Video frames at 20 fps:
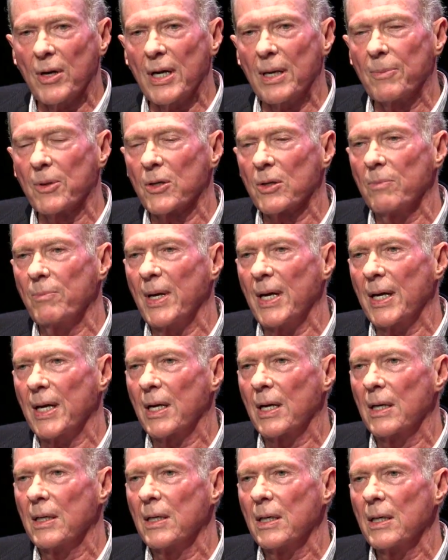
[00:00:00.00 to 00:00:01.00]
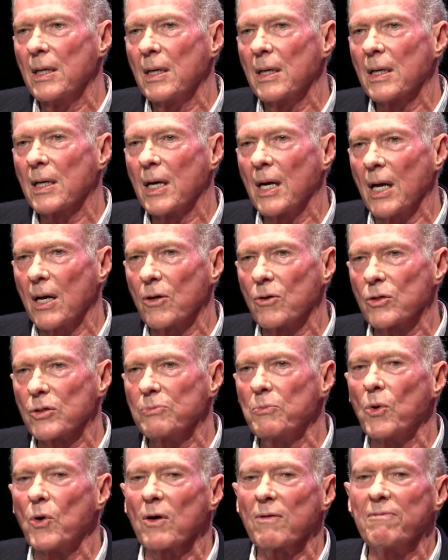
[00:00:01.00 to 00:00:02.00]
able to make colors
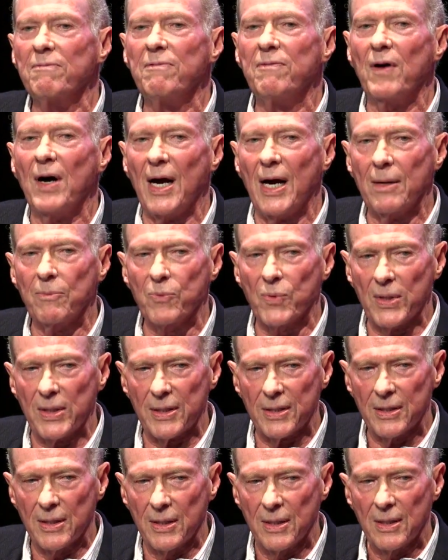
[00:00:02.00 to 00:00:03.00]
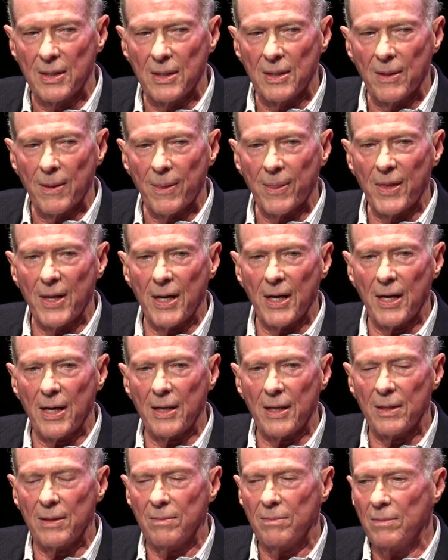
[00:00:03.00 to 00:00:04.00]
more vibrant
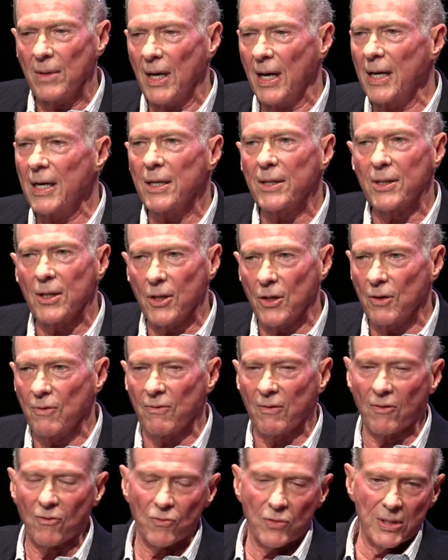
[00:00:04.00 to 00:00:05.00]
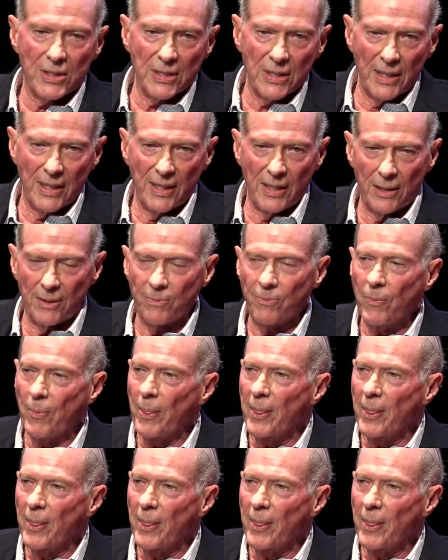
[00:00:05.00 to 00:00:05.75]
than anything you've ever seen.